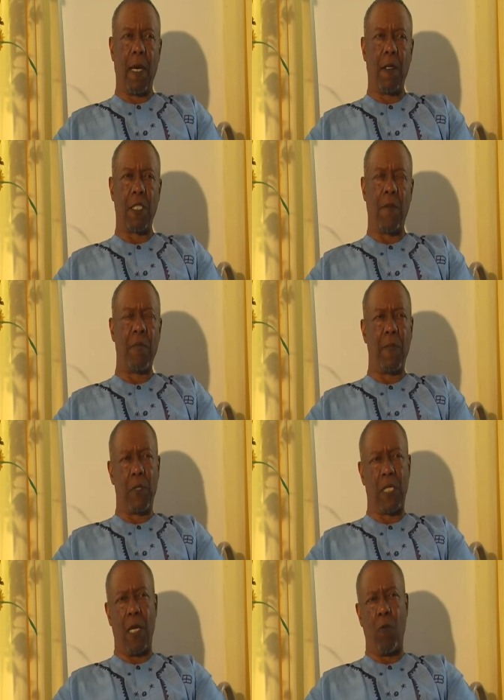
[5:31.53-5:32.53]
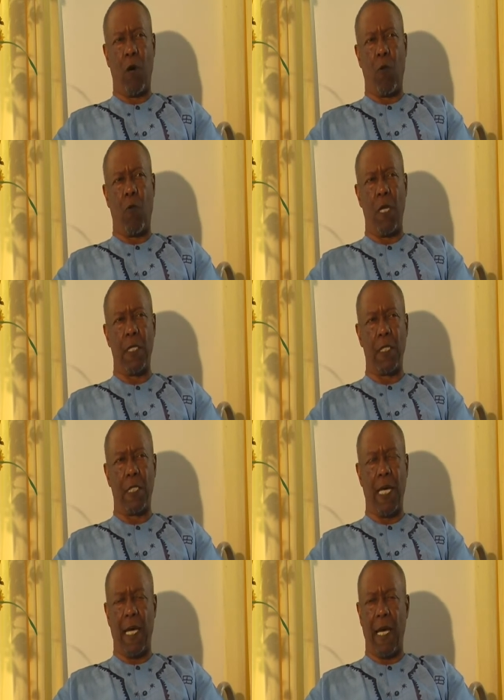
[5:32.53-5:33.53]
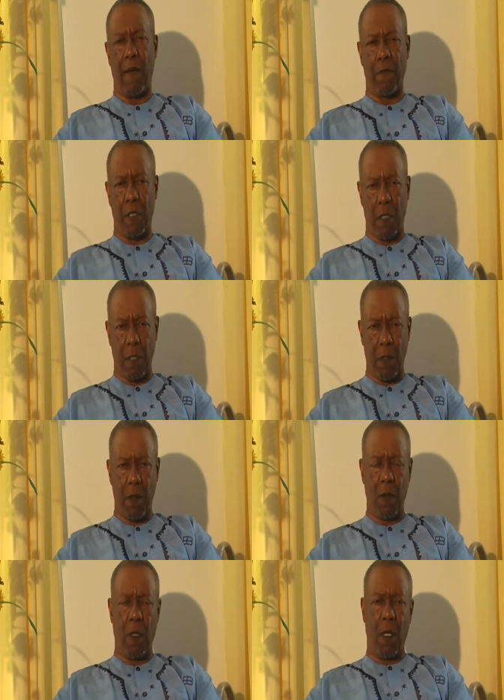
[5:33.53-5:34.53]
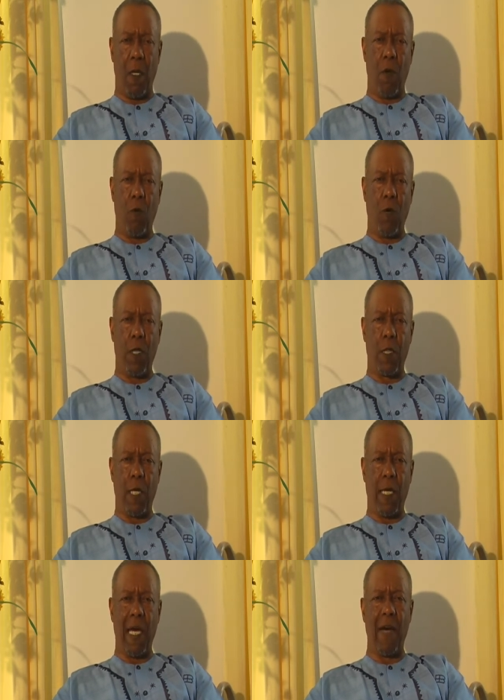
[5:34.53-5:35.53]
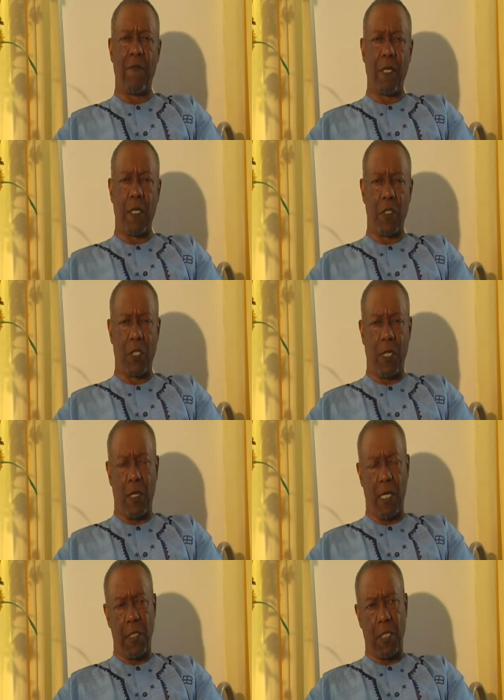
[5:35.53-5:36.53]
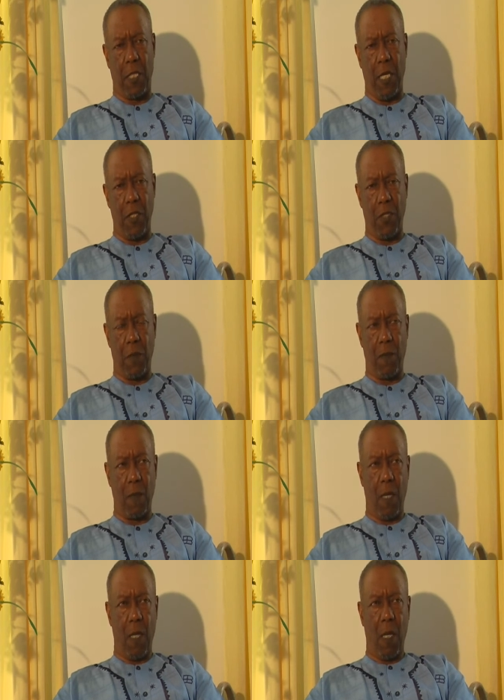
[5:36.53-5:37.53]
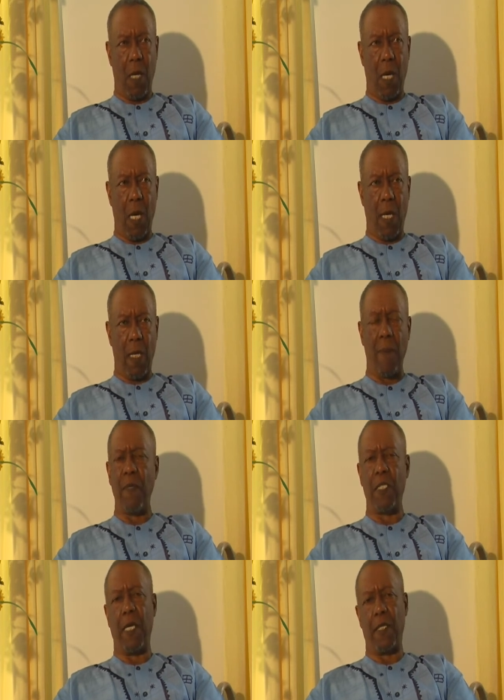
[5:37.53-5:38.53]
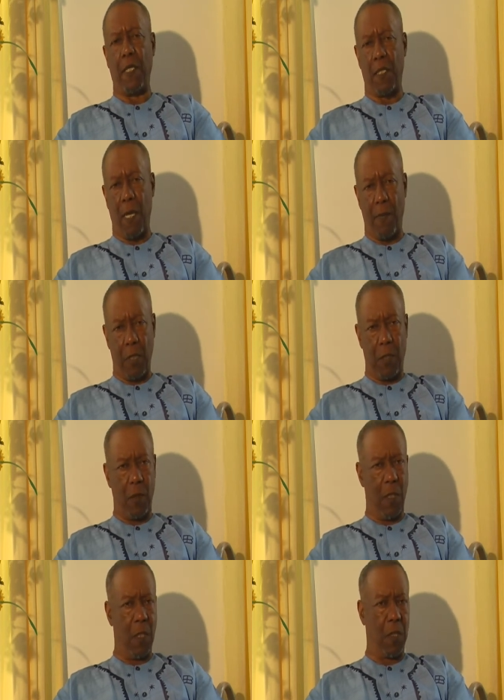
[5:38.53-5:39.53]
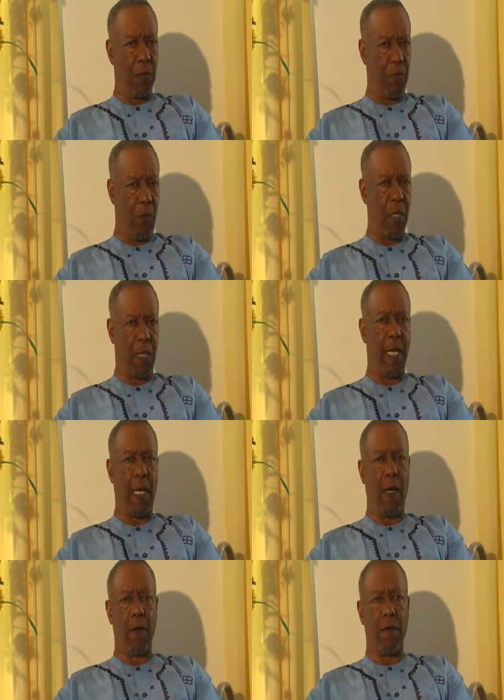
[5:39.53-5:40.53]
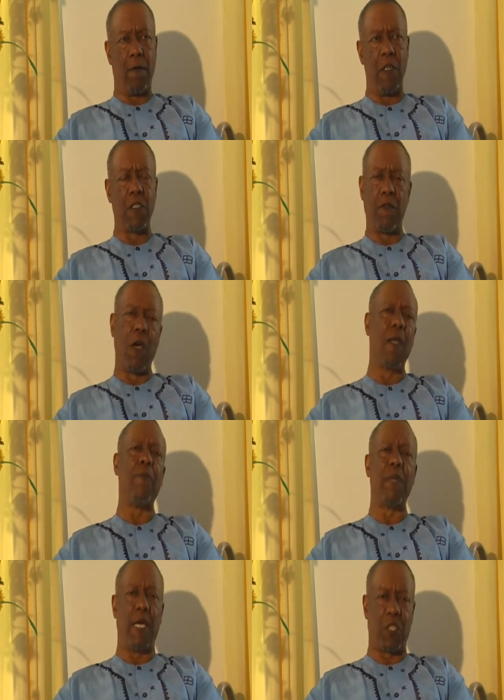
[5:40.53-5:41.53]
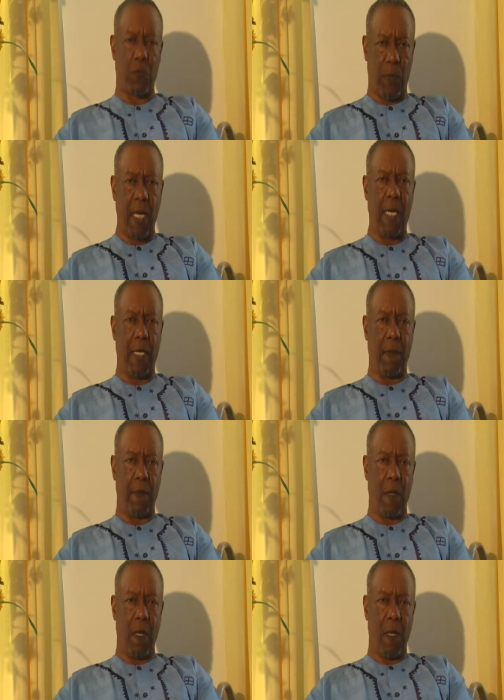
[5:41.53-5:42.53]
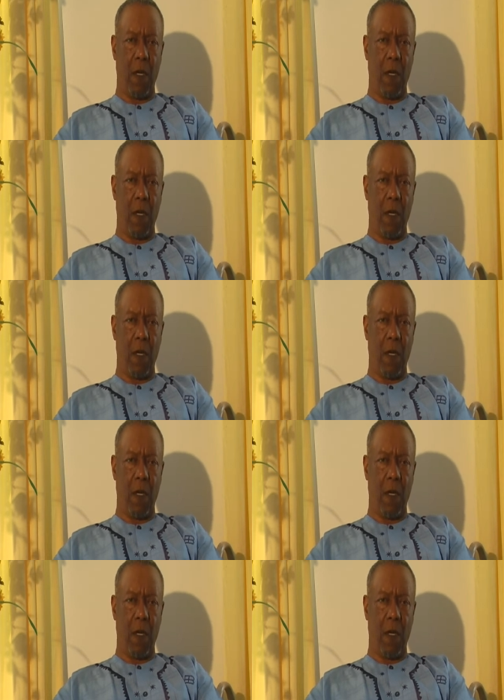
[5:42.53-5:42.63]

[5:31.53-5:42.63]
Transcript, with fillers: Now, some people say, well, what does that have to do with an African-centered education? And let me take this opportunity to point that out. First of all, let me explain